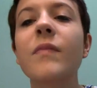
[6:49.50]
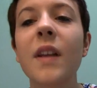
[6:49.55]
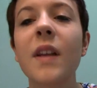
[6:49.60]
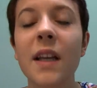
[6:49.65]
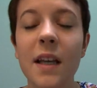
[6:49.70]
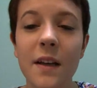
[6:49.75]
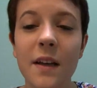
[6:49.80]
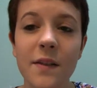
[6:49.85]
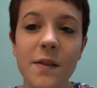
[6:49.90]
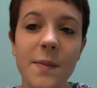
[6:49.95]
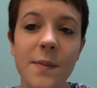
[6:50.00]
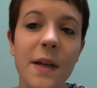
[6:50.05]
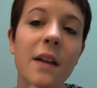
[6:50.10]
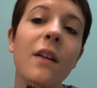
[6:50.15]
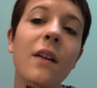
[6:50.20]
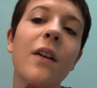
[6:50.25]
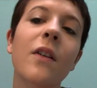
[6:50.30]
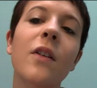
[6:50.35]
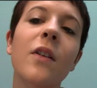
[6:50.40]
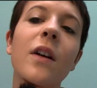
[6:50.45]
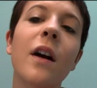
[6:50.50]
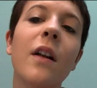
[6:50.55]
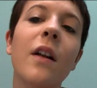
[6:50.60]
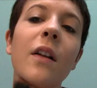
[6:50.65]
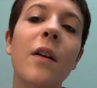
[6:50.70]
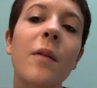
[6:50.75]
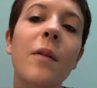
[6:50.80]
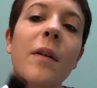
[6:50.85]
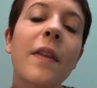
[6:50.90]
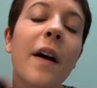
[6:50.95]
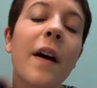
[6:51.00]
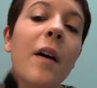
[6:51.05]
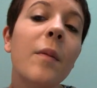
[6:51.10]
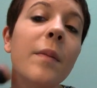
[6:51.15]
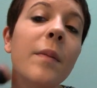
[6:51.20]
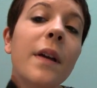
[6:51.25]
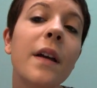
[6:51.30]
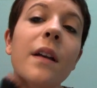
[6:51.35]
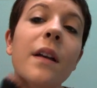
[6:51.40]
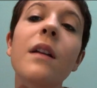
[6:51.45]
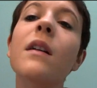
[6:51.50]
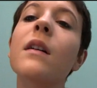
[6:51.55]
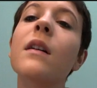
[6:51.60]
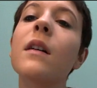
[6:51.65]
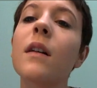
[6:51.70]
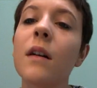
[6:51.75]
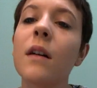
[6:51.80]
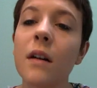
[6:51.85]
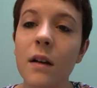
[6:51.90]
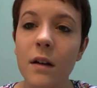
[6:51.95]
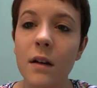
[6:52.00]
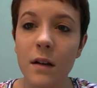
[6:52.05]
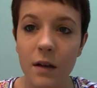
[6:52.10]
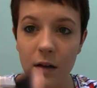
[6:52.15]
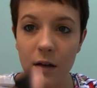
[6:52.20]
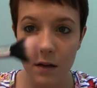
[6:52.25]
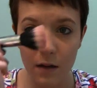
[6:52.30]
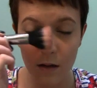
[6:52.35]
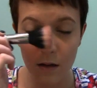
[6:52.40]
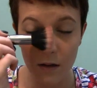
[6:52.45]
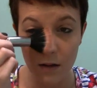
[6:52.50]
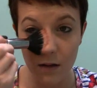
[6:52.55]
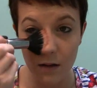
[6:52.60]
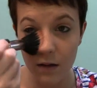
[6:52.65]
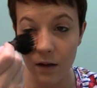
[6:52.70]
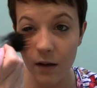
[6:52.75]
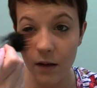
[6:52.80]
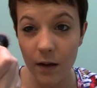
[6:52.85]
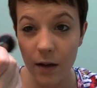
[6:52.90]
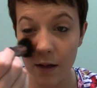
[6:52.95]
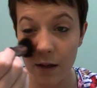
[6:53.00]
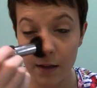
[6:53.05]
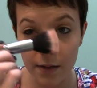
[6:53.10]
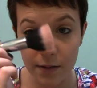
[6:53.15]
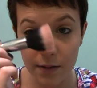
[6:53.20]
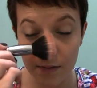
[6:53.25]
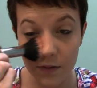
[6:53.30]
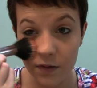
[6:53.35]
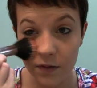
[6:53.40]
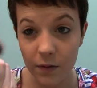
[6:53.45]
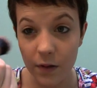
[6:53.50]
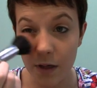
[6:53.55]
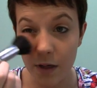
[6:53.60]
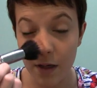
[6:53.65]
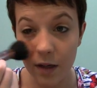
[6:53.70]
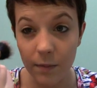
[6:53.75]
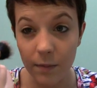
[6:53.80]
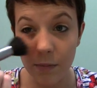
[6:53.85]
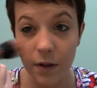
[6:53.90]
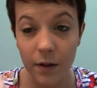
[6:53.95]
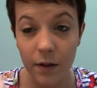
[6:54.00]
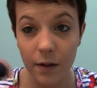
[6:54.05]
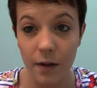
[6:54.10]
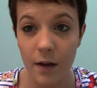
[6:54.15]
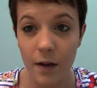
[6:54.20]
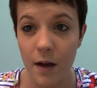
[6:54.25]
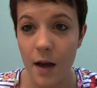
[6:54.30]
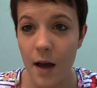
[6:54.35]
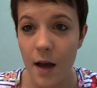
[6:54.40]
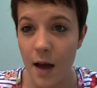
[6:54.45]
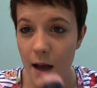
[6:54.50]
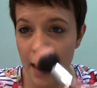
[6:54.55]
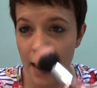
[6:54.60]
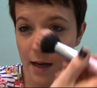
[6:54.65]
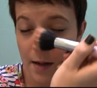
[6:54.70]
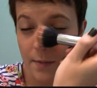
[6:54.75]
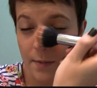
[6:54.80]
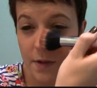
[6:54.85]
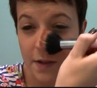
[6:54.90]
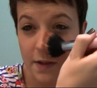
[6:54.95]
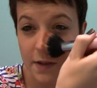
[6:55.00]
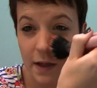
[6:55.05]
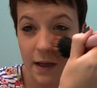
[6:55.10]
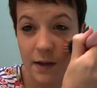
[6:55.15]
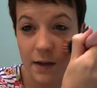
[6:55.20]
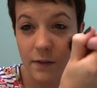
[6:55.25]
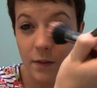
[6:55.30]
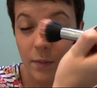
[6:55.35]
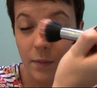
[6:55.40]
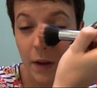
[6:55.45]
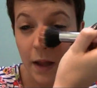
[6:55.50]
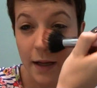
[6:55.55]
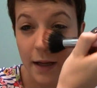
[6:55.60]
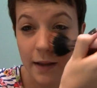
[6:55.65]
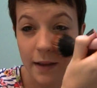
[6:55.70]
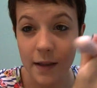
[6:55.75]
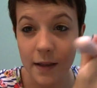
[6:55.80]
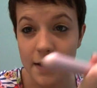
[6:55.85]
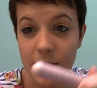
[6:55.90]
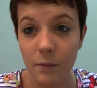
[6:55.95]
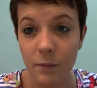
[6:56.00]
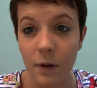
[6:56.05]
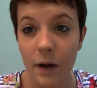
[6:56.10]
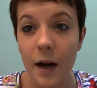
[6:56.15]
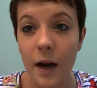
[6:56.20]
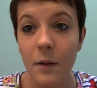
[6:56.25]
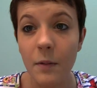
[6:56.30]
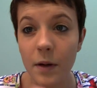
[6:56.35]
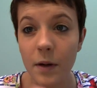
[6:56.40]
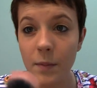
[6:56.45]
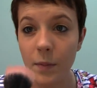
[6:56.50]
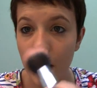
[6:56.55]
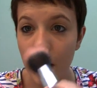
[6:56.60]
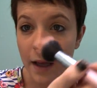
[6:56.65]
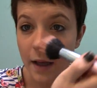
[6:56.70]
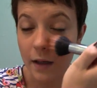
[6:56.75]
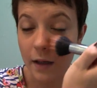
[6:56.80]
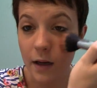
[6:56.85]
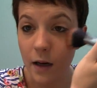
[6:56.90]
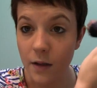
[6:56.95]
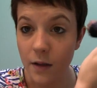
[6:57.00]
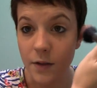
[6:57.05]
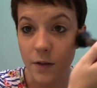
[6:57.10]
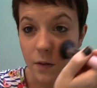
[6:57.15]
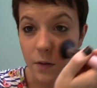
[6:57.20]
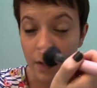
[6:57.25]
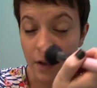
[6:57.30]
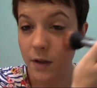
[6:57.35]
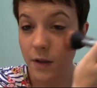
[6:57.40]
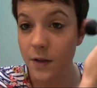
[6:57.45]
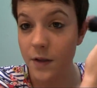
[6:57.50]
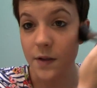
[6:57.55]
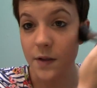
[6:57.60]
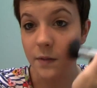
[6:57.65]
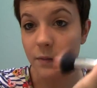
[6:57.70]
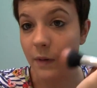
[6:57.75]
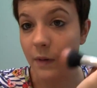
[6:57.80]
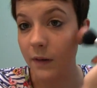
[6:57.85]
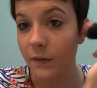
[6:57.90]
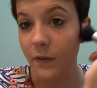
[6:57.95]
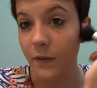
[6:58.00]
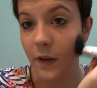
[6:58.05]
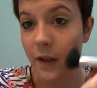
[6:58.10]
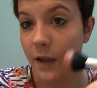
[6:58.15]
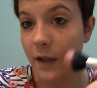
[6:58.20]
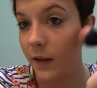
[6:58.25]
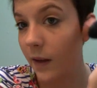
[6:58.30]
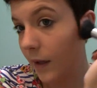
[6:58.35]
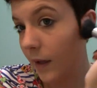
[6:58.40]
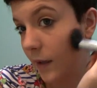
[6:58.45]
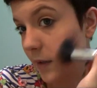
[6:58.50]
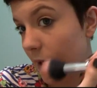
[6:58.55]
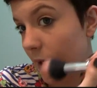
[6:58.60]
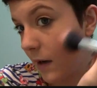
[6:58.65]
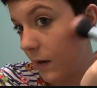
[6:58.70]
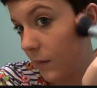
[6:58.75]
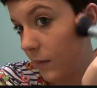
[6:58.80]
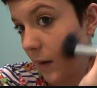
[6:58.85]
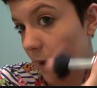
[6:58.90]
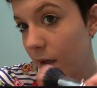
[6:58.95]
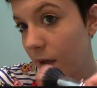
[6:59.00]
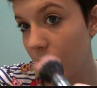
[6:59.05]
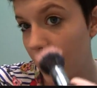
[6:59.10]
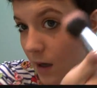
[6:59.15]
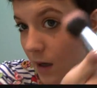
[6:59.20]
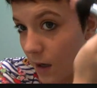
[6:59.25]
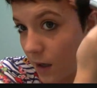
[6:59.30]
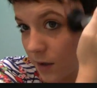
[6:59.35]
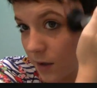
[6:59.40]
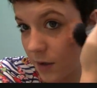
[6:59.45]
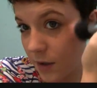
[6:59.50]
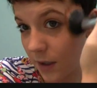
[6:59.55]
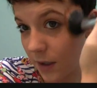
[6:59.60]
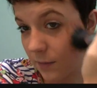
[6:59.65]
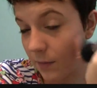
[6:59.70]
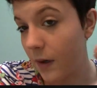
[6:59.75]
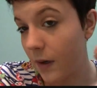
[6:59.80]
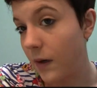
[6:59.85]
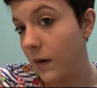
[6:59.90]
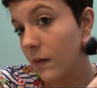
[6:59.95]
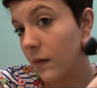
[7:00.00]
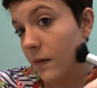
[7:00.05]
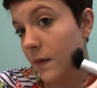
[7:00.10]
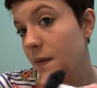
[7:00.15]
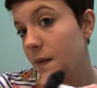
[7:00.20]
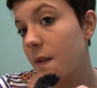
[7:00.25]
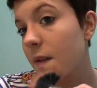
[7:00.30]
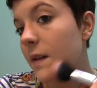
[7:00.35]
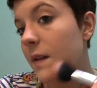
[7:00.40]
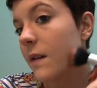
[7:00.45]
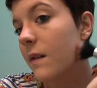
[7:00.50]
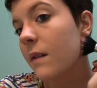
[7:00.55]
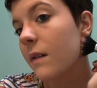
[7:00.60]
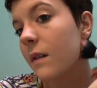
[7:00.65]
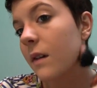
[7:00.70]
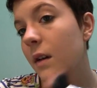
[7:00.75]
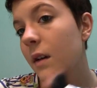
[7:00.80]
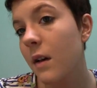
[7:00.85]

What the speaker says: It gives me a little color without being extreme. And I'm just kind of applying this where I would apply a contour, just roughly like down my cheekbones and